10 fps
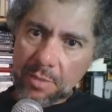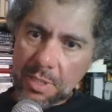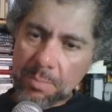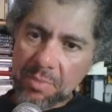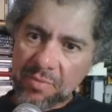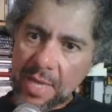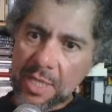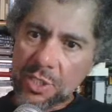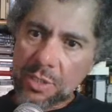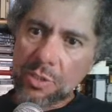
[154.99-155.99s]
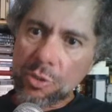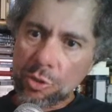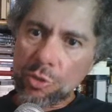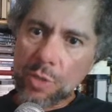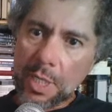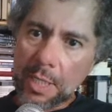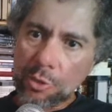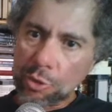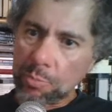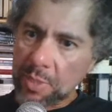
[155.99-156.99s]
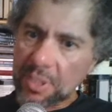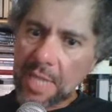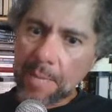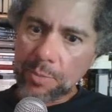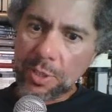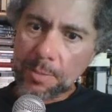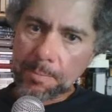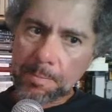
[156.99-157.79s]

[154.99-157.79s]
deep affections to perception.